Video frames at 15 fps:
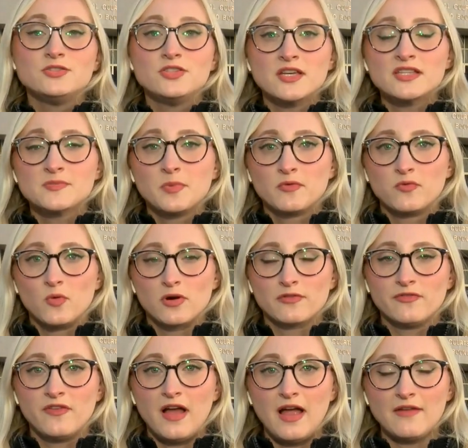Just before
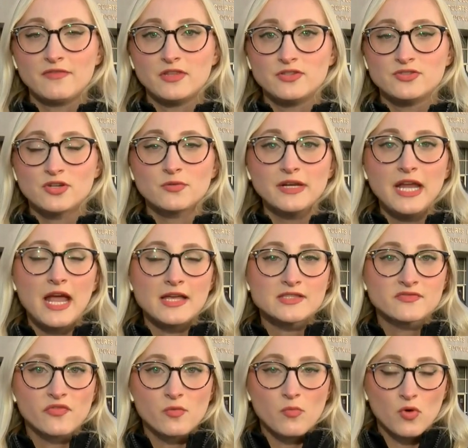5, the jury asked
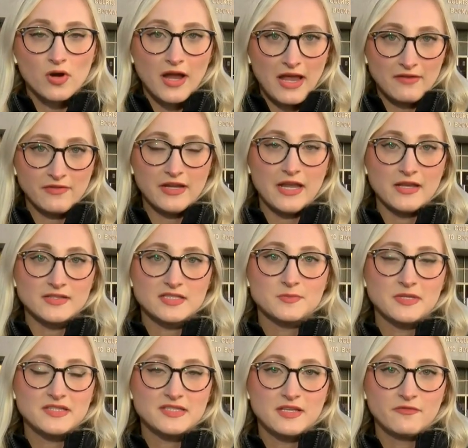for more evidence,
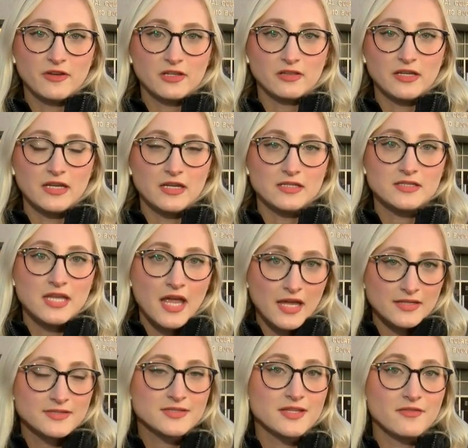specifically
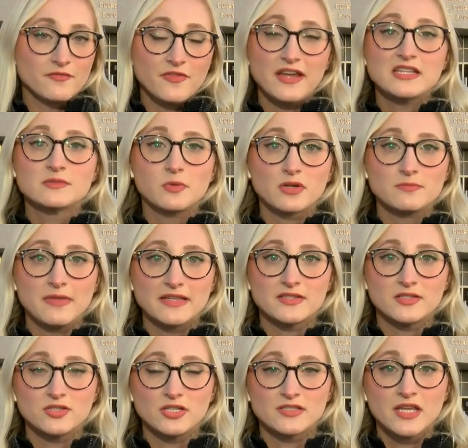text and Facebook
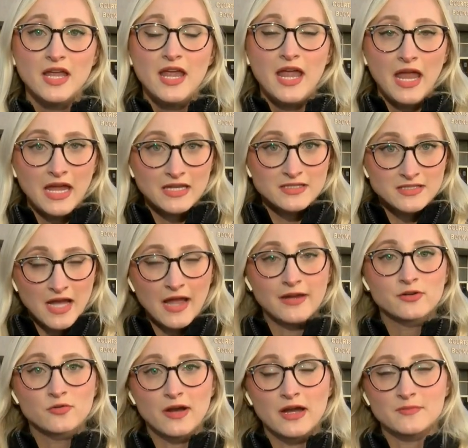messages and
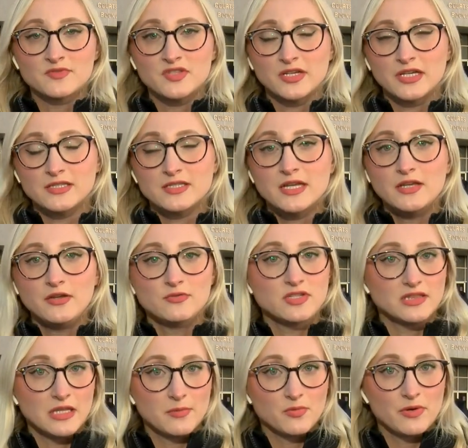diagrams to continue
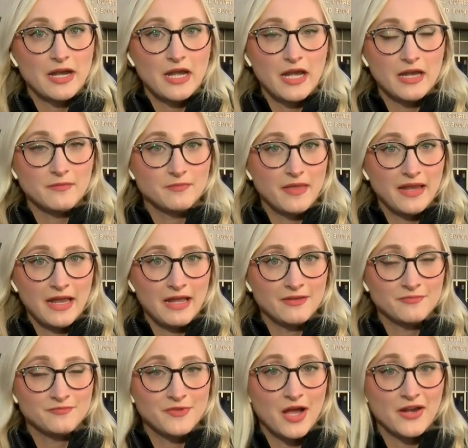deliberating. They
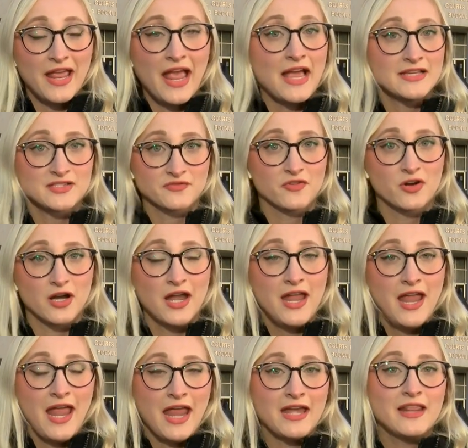have not asked for
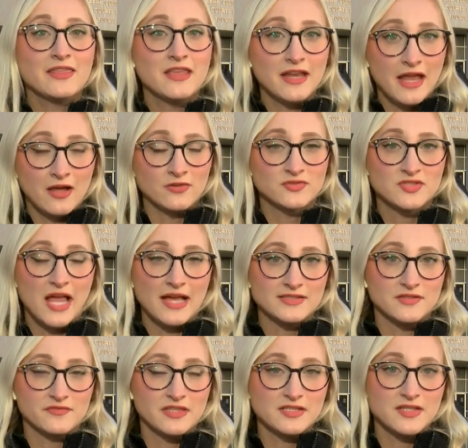anything else as
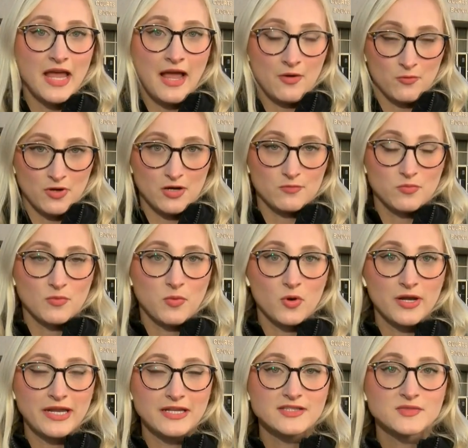of this hour.
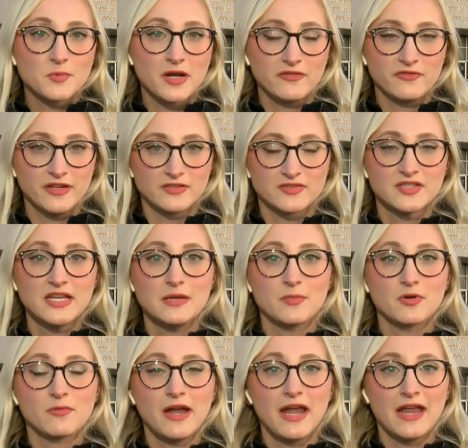Reporting in Springfield, Sydney
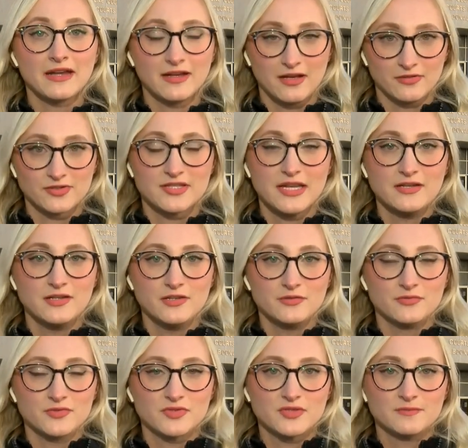Moran, KOLR 10
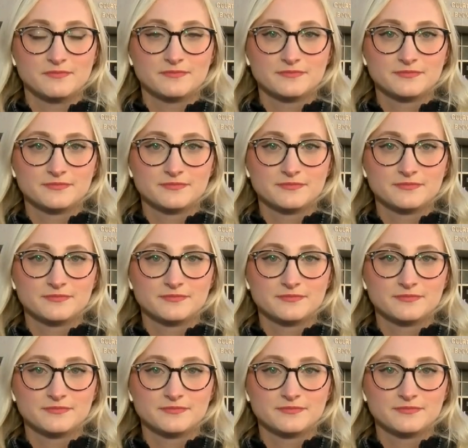News.